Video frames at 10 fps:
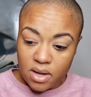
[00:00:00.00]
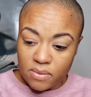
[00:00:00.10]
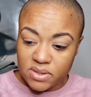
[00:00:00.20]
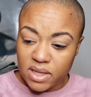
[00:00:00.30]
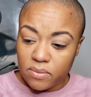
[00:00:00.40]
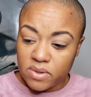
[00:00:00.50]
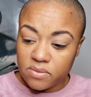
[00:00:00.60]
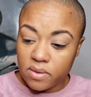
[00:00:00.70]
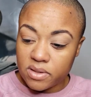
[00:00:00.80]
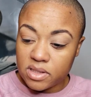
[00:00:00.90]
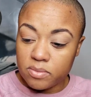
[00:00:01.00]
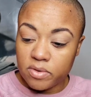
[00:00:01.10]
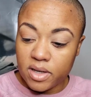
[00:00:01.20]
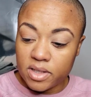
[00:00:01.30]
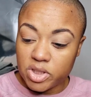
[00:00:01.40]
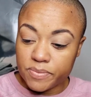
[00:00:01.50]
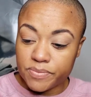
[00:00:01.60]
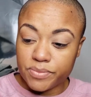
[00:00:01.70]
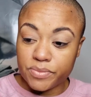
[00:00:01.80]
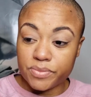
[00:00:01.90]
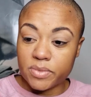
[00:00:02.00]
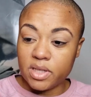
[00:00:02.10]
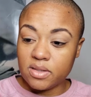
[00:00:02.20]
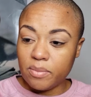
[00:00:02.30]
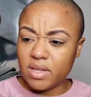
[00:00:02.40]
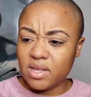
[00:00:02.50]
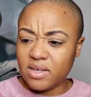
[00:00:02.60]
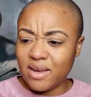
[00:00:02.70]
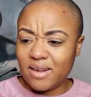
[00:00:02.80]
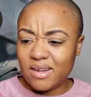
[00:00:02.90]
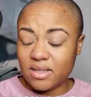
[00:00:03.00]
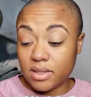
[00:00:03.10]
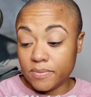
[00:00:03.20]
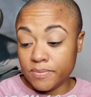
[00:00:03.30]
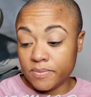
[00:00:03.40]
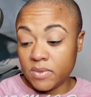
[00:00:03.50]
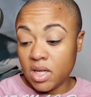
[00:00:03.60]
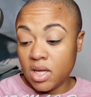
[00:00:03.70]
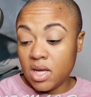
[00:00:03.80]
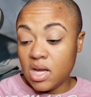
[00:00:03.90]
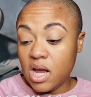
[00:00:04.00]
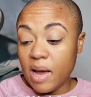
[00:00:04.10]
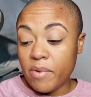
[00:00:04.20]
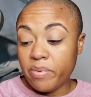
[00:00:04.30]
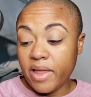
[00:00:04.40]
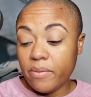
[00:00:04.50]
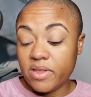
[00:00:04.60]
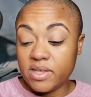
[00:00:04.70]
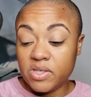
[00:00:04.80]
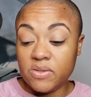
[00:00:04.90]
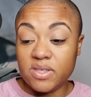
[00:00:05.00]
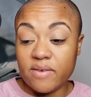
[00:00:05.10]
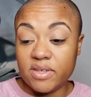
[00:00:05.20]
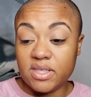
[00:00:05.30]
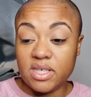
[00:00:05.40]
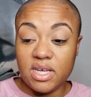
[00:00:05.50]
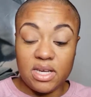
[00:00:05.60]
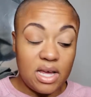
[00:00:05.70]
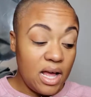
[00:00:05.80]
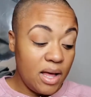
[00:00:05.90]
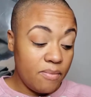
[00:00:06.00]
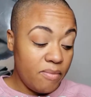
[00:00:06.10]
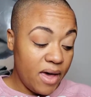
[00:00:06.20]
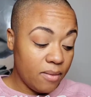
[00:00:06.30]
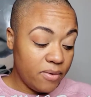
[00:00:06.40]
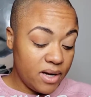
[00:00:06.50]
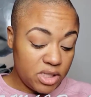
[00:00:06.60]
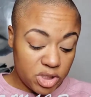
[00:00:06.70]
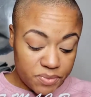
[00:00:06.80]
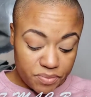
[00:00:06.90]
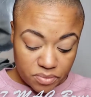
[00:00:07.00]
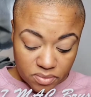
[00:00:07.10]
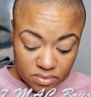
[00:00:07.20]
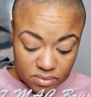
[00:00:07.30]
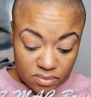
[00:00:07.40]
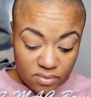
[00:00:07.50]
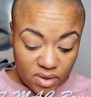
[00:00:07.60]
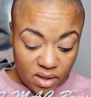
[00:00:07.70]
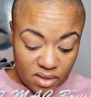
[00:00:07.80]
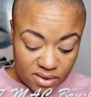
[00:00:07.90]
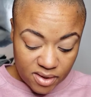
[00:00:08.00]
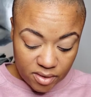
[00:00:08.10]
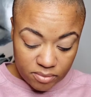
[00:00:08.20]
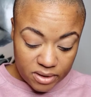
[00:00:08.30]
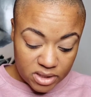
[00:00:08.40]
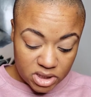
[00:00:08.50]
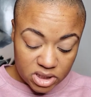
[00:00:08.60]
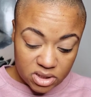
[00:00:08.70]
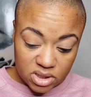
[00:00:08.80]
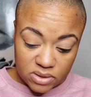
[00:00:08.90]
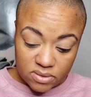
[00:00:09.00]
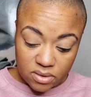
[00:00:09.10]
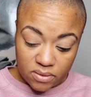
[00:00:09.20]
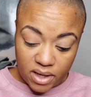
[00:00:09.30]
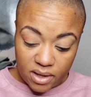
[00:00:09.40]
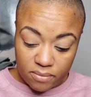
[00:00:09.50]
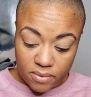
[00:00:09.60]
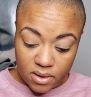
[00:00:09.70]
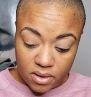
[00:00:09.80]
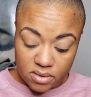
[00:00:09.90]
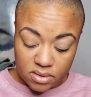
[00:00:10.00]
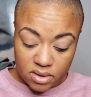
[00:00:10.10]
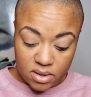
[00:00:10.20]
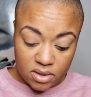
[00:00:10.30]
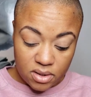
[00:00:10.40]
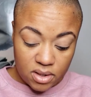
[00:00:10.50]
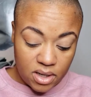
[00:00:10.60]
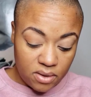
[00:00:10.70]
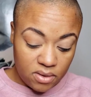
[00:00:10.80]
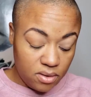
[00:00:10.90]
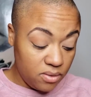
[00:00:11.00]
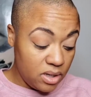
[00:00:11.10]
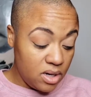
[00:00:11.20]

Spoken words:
I was like, what's wrong with this brush? You saw me look down at it like, I'm applying with the 217 MAC brush. This other brush, she was okay, but I don't know.